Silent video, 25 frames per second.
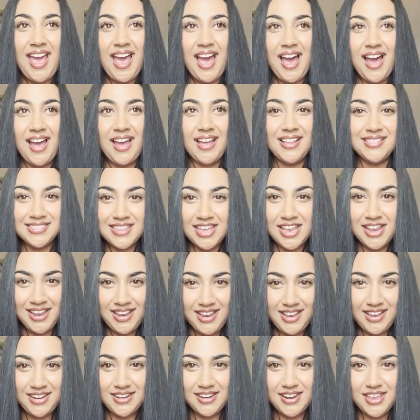And
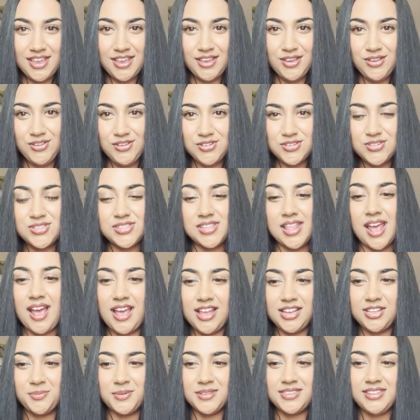then you
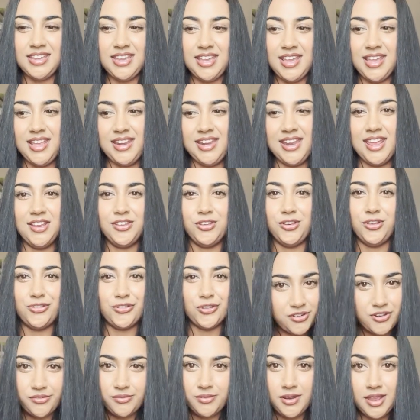stand with Ian and you
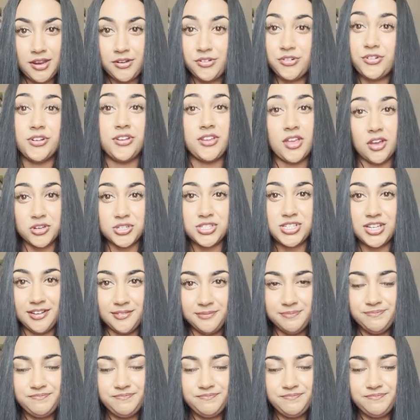do your introduction.